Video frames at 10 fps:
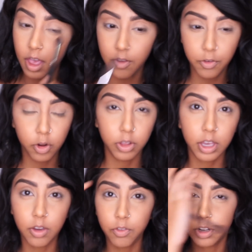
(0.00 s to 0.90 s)
if you're
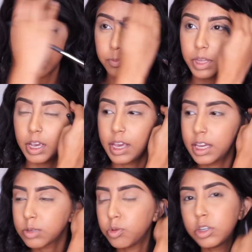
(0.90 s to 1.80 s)
looking for something, I
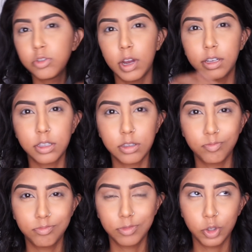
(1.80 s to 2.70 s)
guess, more
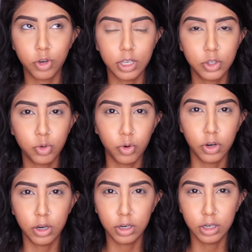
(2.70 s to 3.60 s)

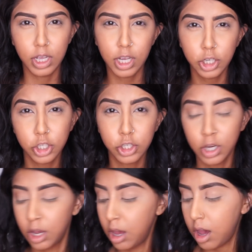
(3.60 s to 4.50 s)
drugstore-ish.
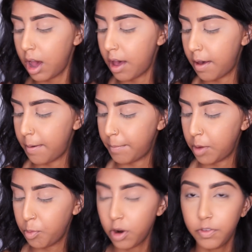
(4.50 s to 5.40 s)

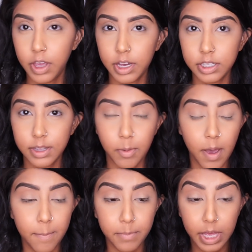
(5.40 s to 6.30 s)
Morphe has some
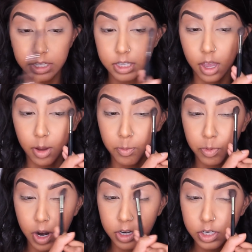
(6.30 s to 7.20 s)
amazing
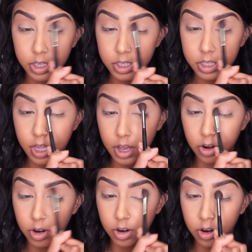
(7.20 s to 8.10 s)
brushes that
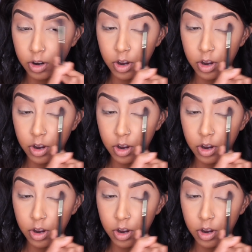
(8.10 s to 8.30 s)
are